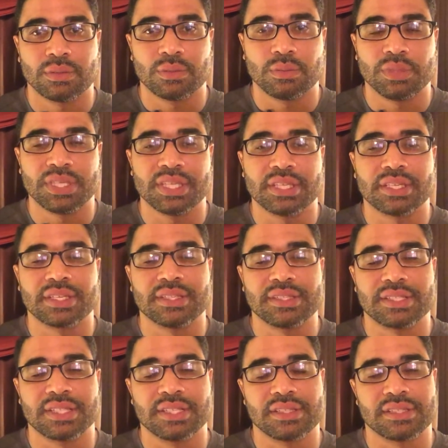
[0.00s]
we get
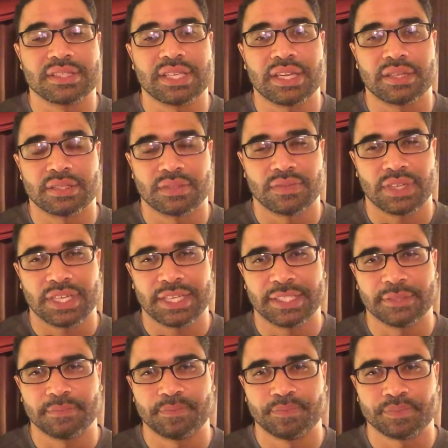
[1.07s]
content and satisfied.
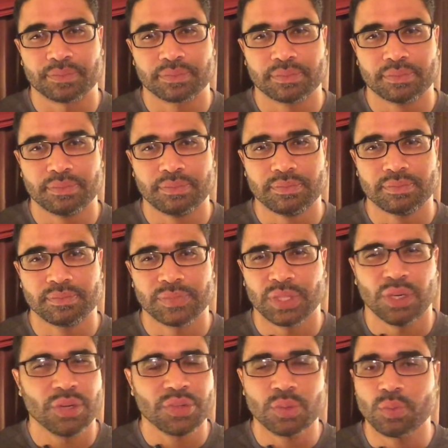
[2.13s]

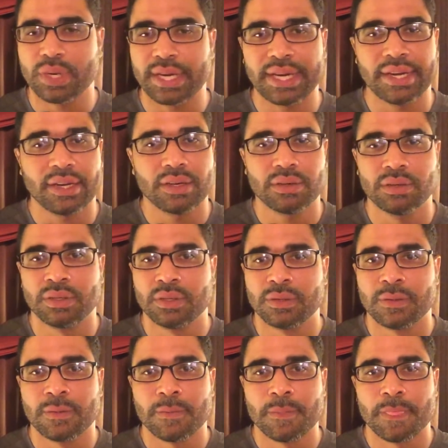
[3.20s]
All the while,
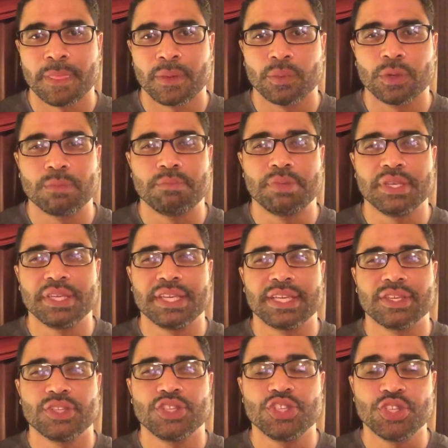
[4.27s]
we're
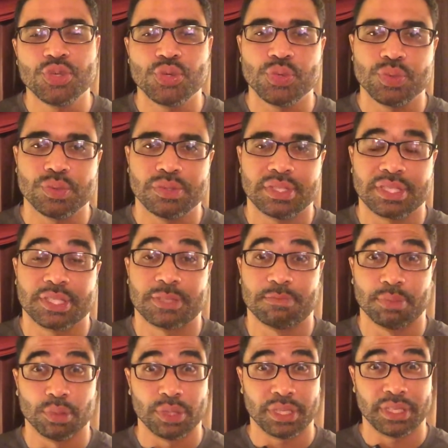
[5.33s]
being used,
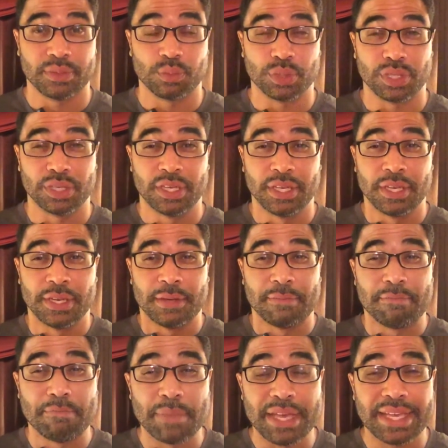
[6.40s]
exploited. We're
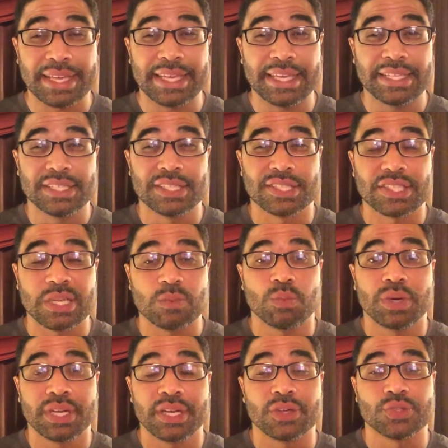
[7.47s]
making
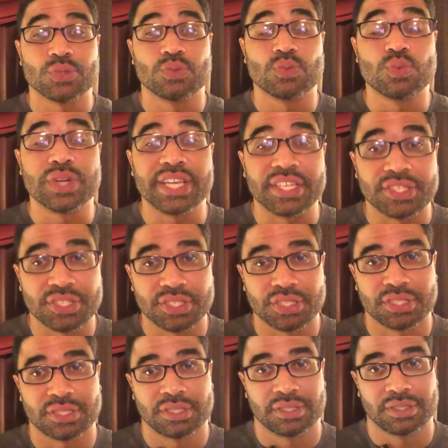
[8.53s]
someone else
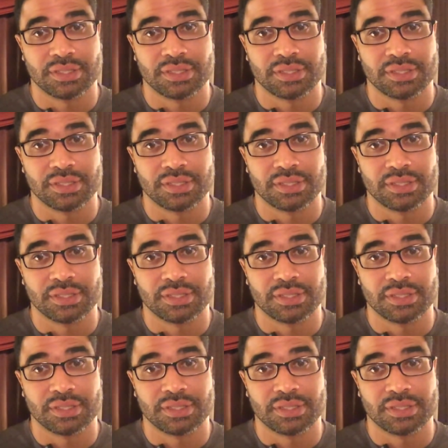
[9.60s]
rich.